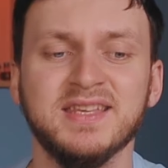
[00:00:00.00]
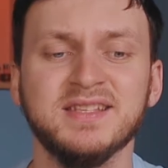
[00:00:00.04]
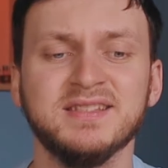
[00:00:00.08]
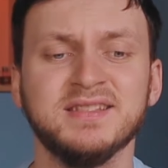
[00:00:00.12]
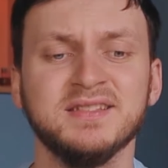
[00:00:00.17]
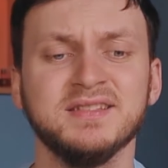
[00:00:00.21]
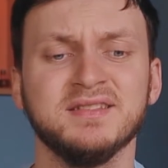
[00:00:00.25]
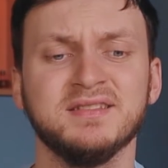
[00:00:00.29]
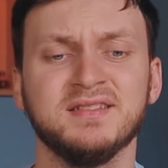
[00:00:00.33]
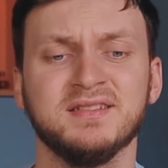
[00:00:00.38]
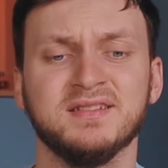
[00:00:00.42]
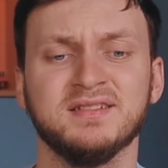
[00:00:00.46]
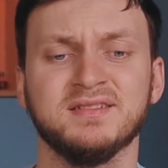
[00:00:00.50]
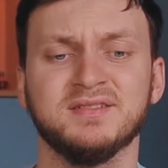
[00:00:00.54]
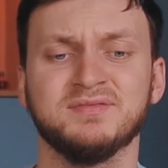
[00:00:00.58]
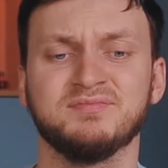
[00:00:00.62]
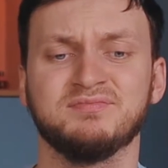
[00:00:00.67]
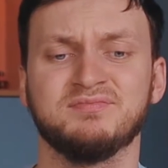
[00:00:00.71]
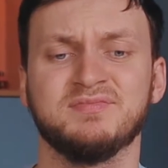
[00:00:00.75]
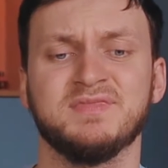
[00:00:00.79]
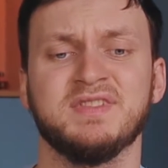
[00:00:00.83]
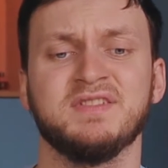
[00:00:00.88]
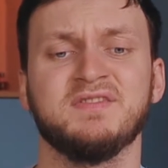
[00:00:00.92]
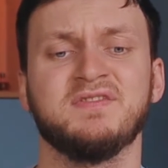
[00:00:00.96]
this is
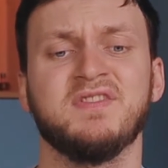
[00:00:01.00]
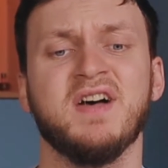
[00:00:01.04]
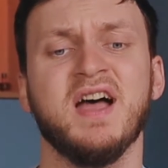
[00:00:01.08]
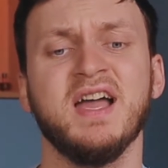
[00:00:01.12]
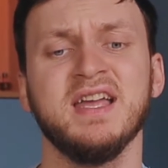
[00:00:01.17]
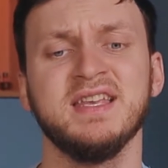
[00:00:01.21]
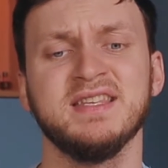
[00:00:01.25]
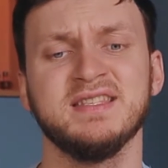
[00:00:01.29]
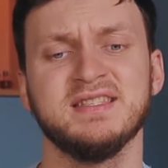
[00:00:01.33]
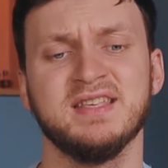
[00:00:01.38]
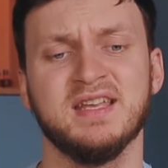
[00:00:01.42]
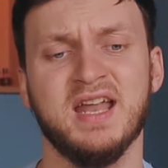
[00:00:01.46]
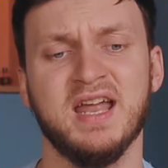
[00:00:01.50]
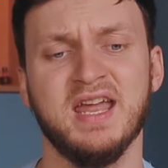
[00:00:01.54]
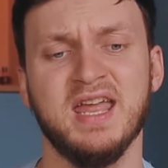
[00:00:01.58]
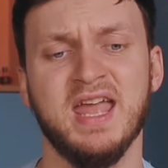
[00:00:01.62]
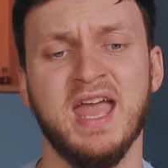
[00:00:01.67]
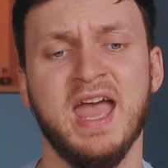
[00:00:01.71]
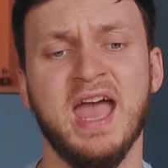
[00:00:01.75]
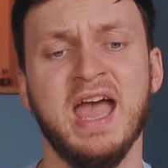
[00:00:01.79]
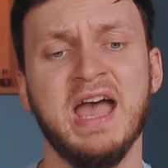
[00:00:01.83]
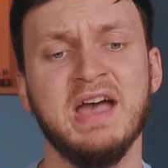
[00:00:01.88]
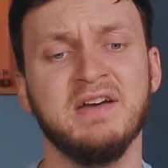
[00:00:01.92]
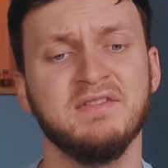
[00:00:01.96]
the device that I
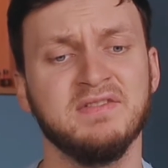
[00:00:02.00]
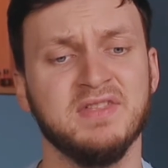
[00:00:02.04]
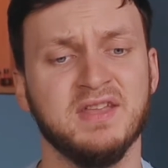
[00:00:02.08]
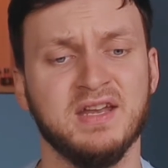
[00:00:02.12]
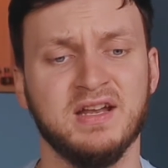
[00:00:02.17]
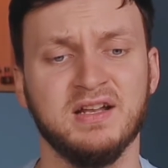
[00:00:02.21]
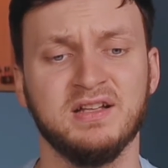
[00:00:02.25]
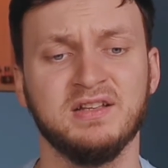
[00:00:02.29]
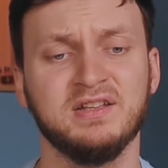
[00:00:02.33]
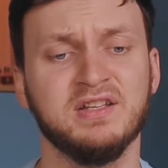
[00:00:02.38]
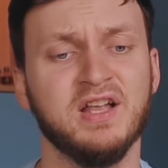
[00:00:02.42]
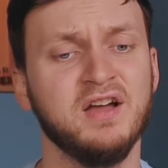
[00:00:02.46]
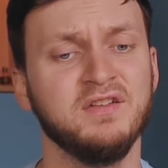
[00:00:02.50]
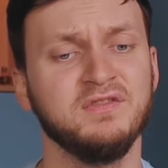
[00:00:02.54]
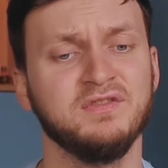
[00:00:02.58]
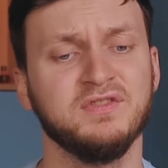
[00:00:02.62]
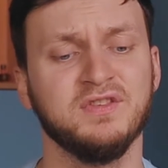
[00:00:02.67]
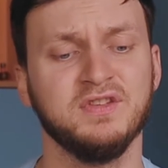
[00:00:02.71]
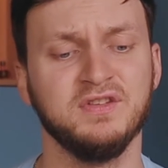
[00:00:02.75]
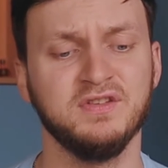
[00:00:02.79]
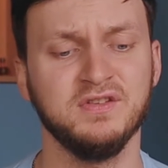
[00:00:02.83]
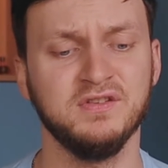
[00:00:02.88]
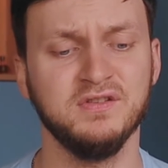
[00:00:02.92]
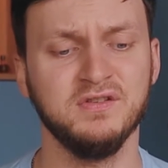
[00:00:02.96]
have that I love
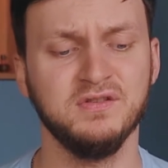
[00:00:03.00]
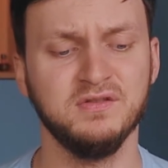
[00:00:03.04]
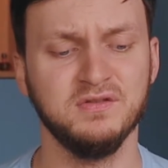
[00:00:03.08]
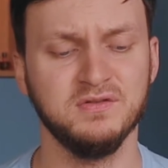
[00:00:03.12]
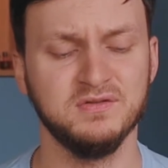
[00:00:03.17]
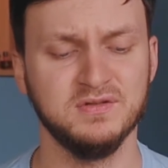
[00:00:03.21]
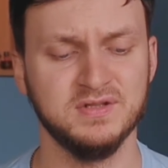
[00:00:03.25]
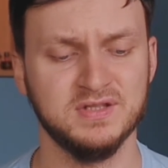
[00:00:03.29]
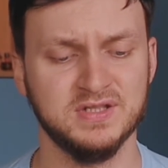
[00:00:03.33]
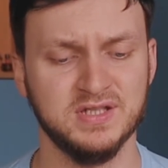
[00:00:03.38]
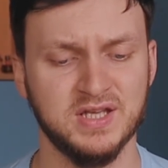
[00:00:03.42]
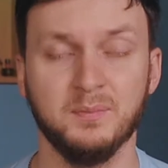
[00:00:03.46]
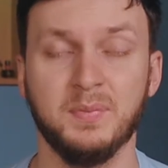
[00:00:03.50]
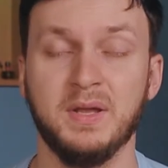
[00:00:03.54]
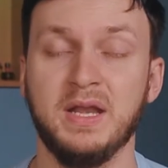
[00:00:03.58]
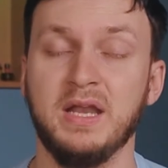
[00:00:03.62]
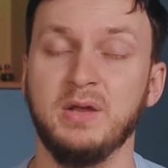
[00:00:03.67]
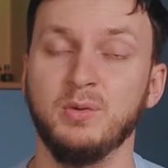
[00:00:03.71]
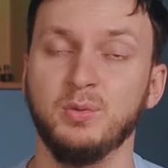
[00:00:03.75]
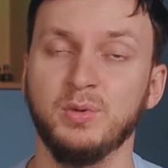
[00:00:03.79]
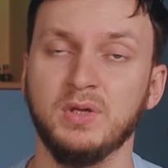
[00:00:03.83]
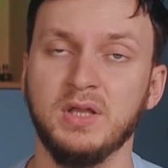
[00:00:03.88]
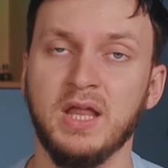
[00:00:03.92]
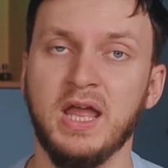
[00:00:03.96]
to use. But
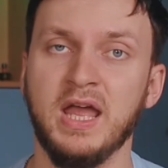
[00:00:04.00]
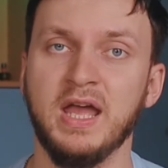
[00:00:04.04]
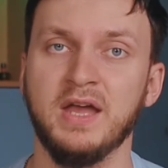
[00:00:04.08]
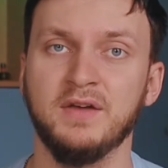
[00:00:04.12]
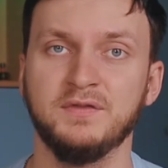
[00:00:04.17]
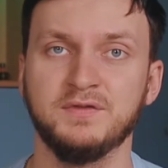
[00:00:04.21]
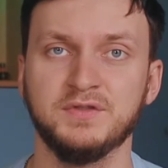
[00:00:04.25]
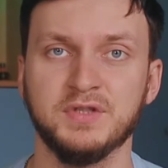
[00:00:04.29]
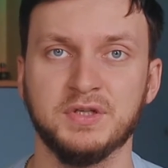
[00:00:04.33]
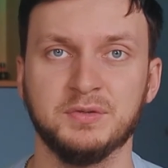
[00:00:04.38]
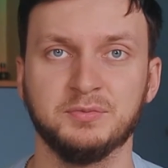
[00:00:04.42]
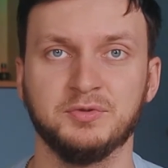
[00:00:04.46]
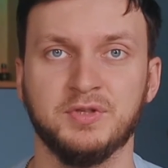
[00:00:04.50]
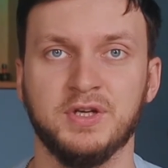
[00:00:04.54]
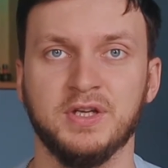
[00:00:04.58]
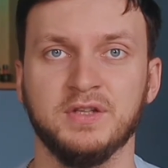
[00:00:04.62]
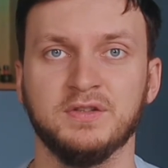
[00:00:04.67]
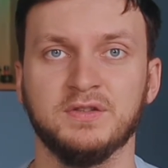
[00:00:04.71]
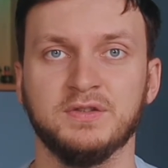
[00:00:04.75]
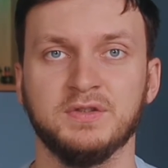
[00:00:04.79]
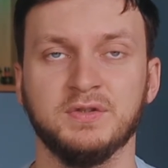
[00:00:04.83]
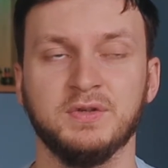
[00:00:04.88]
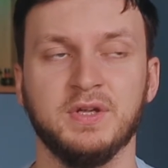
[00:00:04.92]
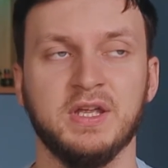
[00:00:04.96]
I will have to
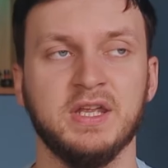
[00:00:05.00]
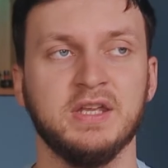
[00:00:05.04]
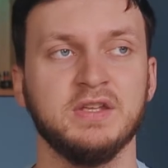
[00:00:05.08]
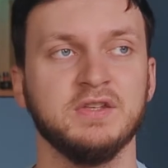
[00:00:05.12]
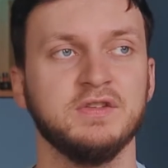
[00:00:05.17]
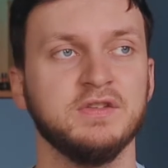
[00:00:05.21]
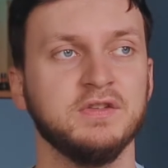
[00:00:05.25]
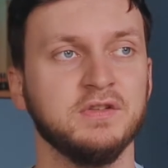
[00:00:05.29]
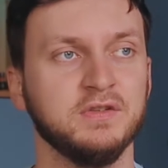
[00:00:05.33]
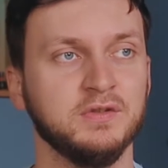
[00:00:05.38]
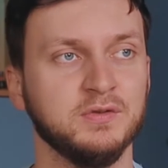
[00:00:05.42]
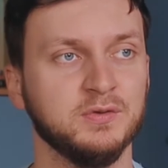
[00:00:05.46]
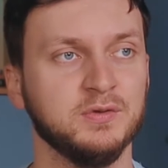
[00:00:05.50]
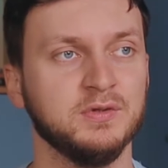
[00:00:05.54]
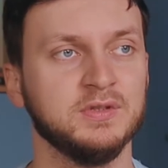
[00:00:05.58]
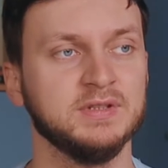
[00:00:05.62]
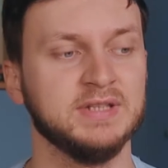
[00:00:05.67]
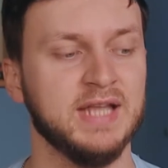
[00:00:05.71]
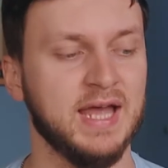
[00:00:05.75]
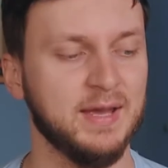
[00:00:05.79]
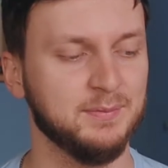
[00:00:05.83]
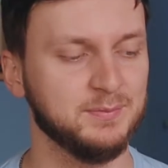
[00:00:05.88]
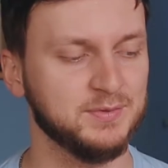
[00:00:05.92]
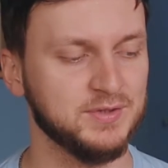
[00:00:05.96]
upgrade to a new
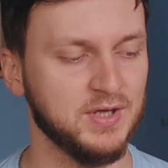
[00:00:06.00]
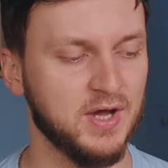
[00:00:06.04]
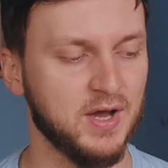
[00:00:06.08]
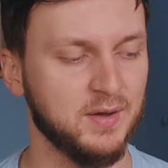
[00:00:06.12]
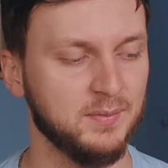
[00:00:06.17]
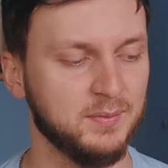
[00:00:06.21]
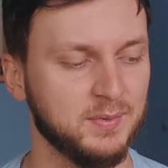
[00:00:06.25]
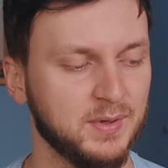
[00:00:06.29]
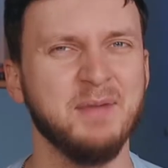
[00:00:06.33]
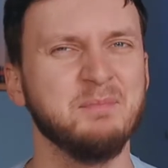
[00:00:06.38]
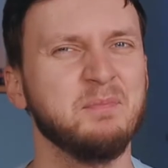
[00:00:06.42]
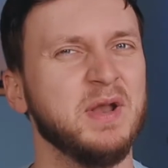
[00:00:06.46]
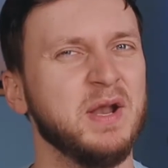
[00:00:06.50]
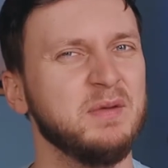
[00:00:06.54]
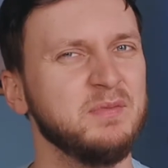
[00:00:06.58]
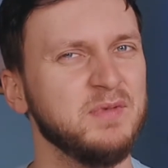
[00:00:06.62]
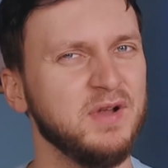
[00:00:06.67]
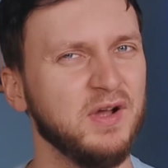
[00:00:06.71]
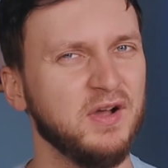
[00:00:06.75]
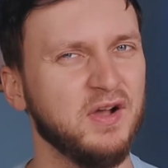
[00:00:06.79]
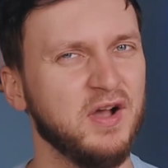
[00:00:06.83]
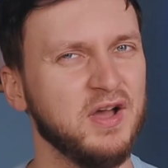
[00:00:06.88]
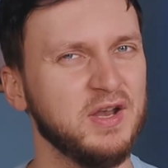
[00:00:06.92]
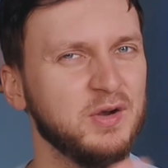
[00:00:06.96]
laptop. But I'm
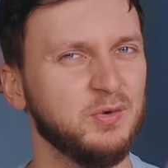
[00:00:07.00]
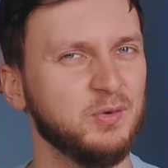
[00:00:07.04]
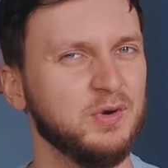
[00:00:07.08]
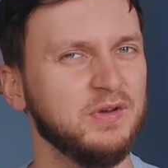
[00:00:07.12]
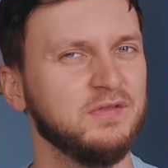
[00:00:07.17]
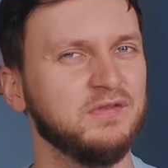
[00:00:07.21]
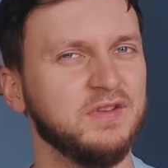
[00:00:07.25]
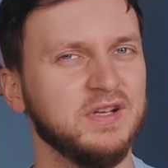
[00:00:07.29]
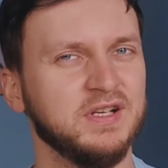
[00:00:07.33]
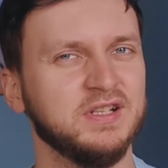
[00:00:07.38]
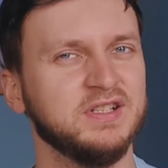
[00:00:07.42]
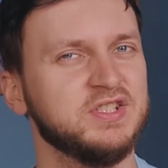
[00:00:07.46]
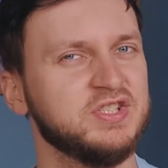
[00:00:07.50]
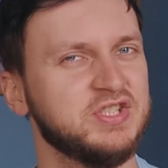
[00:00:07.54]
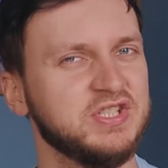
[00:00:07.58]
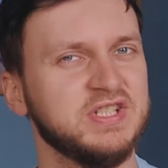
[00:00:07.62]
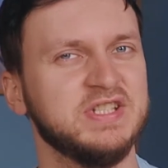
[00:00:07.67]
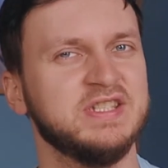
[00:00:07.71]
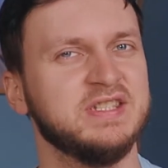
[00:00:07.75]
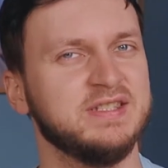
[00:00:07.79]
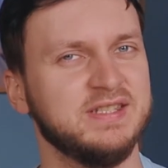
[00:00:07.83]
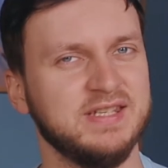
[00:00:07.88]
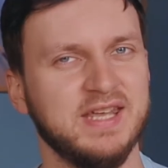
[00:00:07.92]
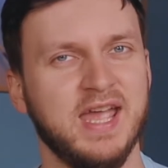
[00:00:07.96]
not going to reveal
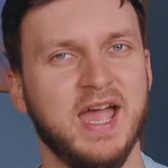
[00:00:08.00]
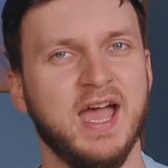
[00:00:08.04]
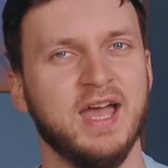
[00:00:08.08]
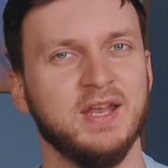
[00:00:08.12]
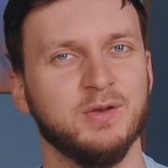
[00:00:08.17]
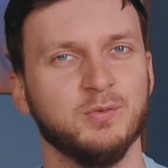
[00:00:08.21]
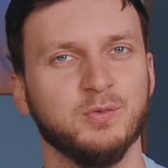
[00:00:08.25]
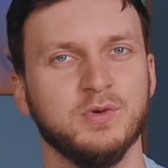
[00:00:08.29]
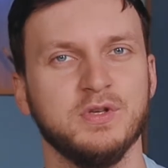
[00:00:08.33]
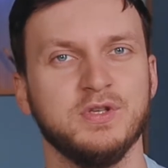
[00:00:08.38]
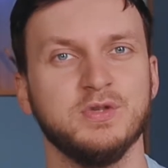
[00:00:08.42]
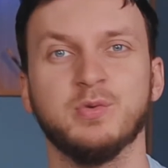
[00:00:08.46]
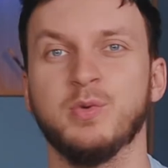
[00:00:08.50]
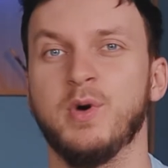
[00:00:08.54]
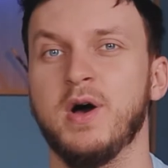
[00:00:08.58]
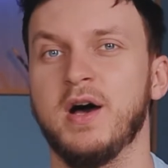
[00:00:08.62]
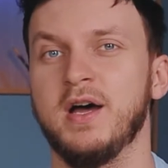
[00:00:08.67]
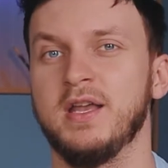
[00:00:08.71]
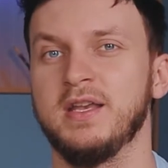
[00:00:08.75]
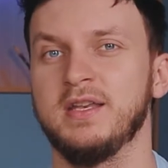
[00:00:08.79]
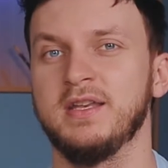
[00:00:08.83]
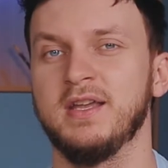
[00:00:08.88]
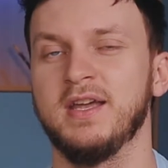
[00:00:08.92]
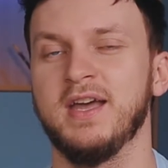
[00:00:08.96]
just yet which
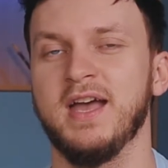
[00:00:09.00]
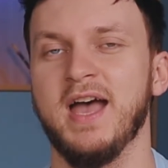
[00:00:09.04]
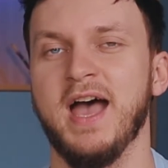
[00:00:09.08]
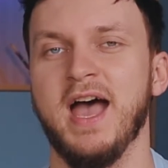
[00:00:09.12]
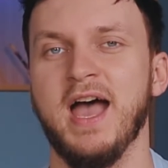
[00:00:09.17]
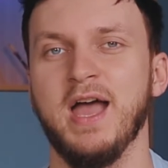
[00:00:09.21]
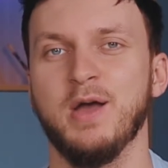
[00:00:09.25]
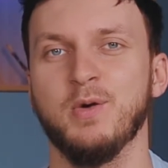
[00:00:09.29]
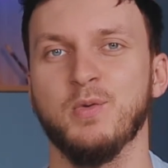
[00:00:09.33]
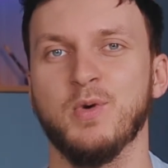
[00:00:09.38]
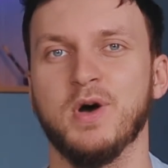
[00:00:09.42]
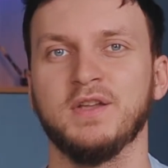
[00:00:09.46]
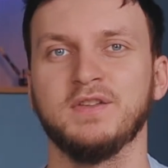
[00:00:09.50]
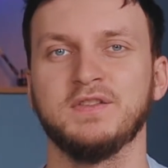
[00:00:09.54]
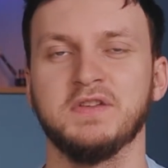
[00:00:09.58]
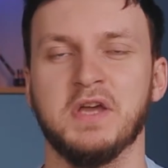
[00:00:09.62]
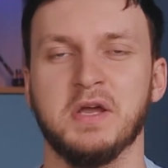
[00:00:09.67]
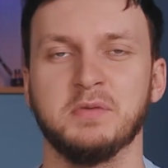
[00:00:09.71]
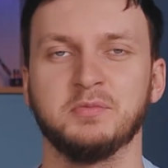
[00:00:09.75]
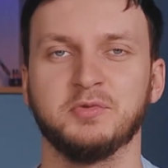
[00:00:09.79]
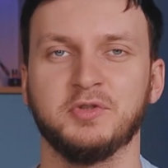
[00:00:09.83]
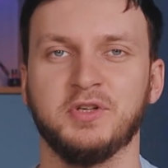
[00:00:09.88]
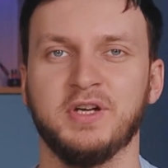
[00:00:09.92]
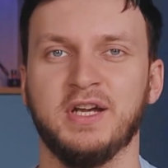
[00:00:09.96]
one I want
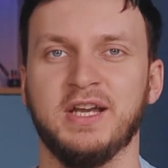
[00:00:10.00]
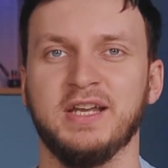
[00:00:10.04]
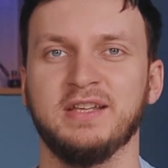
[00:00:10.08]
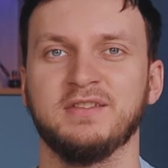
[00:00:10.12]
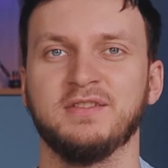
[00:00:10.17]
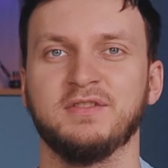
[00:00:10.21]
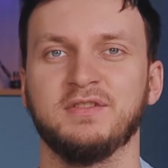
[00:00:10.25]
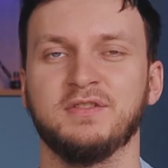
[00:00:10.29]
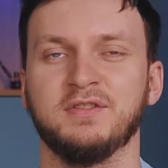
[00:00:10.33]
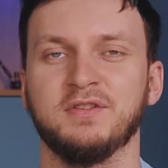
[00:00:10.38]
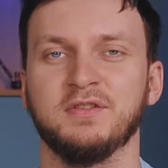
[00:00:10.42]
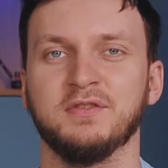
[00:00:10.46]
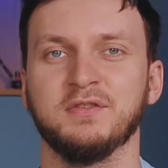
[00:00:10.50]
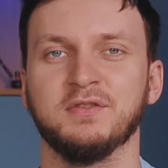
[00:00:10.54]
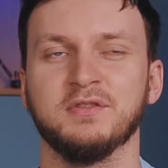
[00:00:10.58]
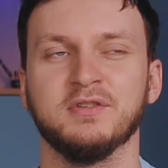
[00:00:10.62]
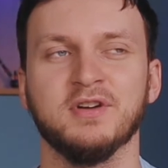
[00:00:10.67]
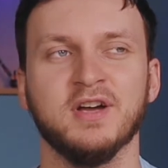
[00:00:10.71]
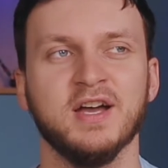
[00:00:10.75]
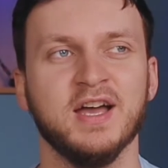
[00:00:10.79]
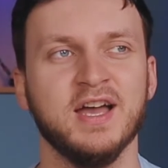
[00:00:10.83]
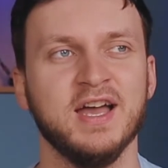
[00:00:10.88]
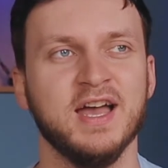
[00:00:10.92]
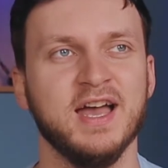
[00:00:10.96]
to upgrade to.